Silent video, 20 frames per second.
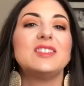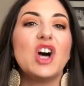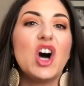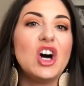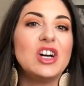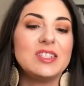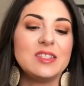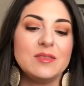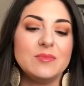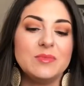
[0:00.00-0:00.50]

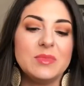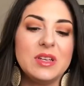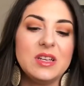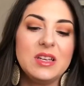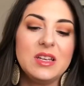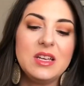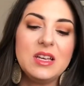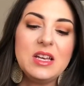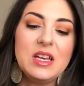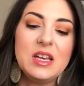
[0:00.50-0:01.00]
awesome.
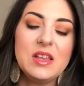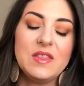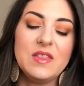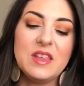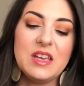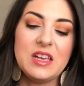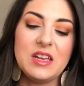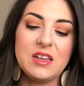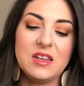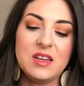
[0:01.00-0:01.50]

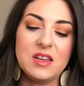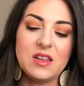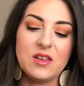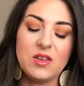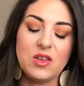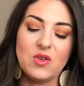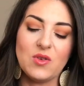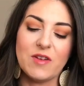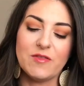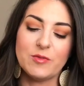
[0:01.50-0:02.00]
Then
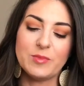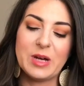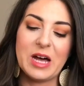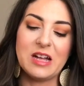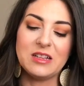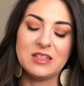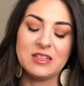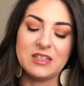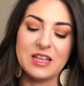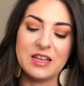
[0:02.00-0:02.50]
you have a
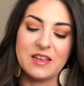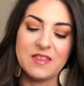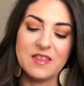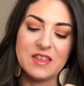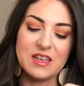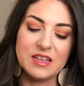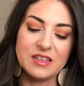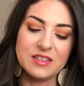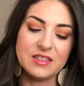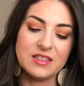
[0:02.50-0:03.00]
palette like
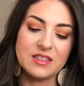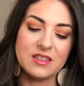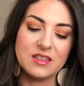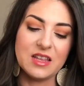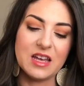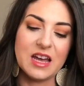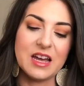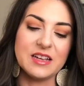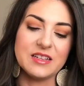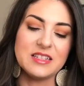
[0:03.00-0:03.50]
this
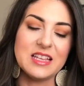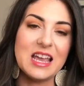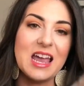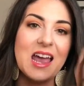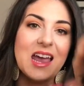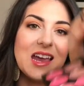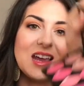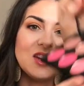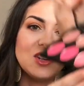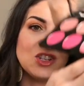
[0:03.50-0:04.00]
that has
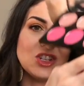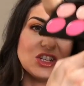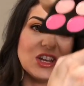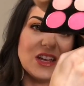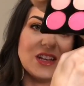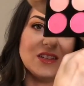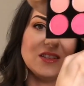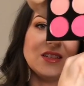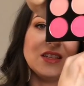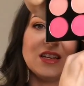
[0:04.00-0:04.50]
8
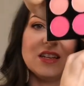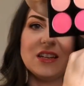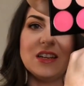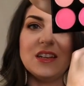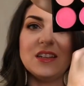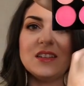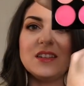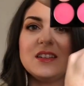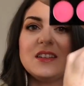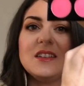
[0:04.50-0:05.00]
shades in
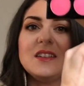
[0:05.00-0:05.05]
it.